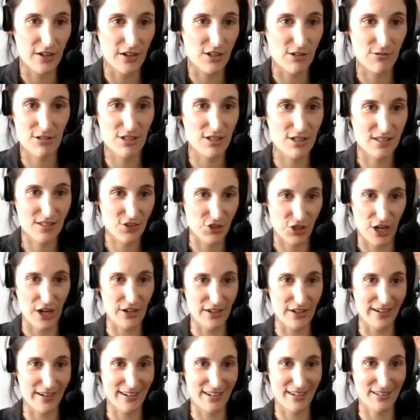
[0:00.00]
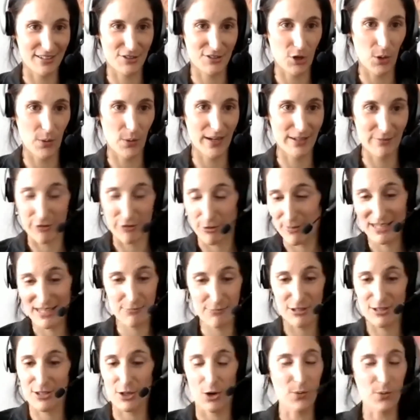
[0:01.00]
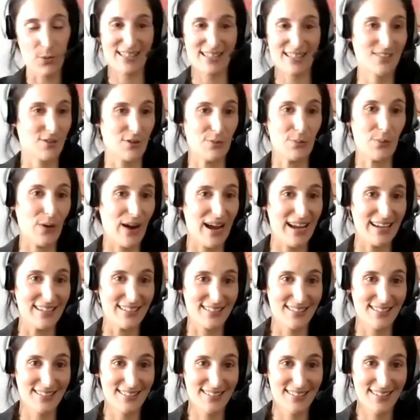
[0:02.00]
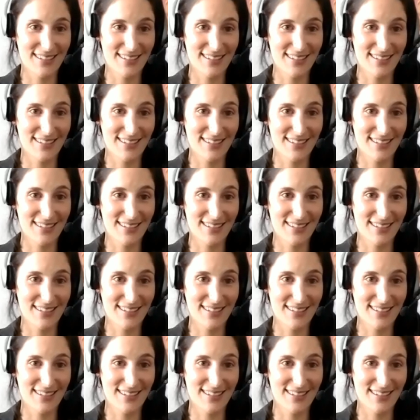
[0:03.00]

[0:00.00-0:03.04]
To just share her drawing, for me, it was always a surprise.